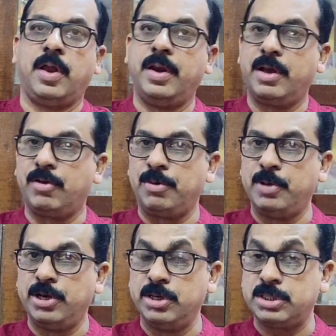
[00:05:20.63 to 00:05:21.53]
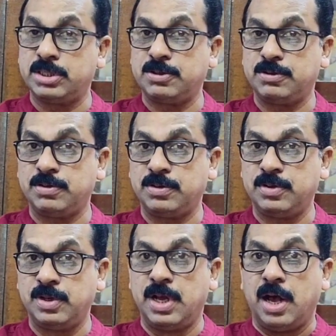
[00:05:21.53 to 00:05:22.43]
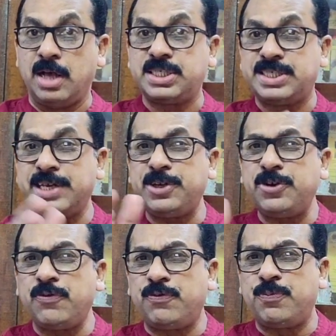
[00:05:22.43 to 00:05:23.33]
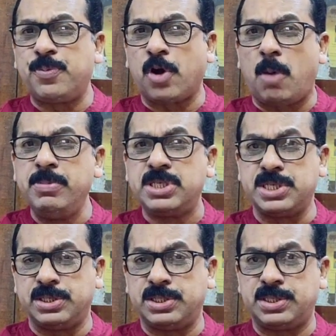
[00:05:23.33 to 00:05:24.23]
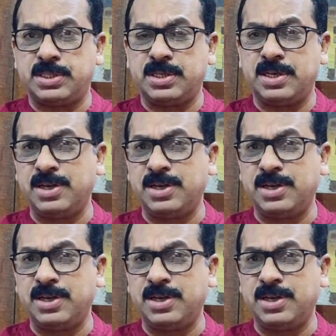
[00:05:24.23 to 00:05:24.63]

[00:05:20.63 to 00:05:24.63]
An agreement is a set of promises